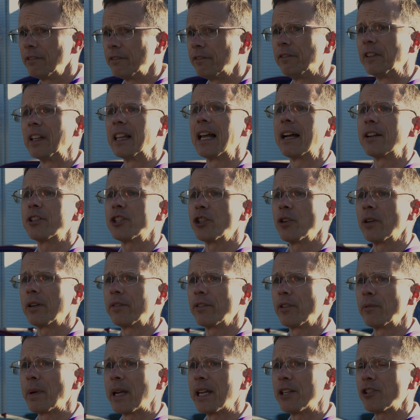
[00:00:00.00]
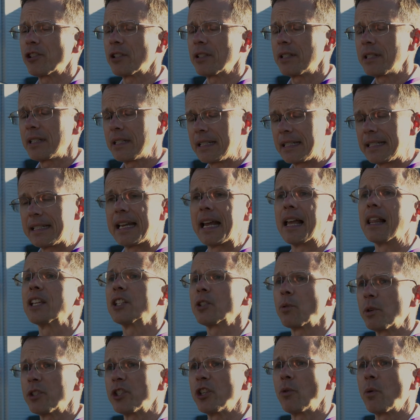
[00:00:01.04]
Fill out your information, tell
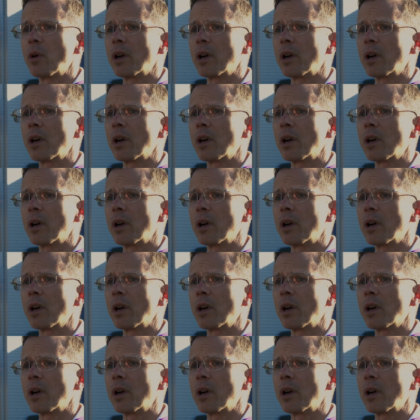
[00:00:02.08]
us what you